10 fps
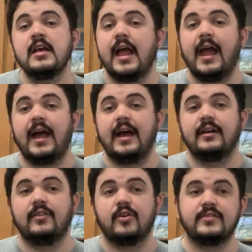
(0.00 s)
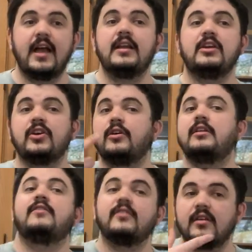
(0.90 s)
And those eddy
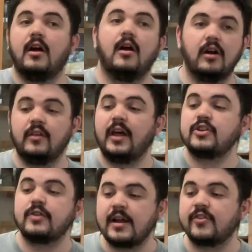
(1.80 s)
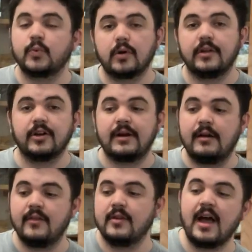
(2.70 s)
currents are electrons swirling
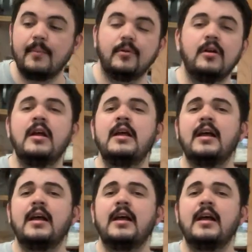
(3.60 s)
around in the copper,